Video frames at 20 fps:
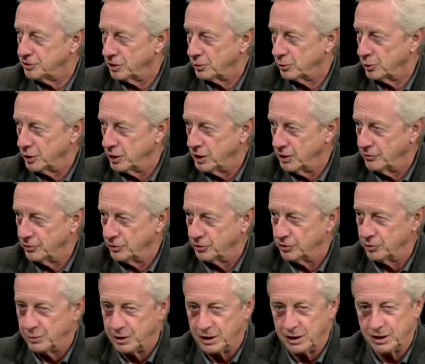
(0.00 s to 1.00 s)
that were given
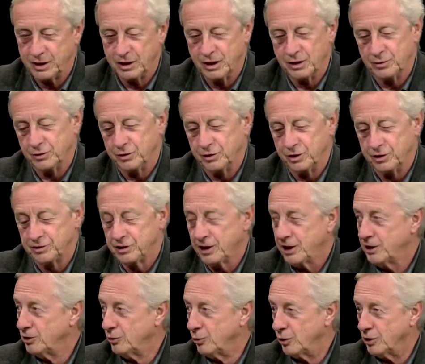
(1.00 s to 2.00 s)
to me, and the
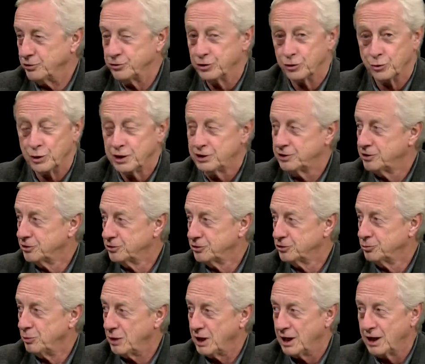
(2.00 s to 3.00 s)
title was The Richest
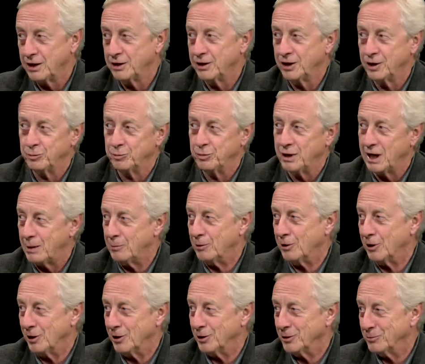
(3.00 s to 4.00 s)
Man in
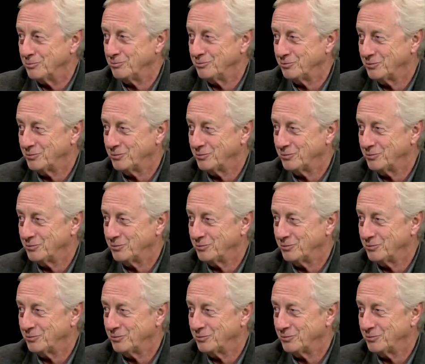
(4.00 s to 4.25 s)
Babylon.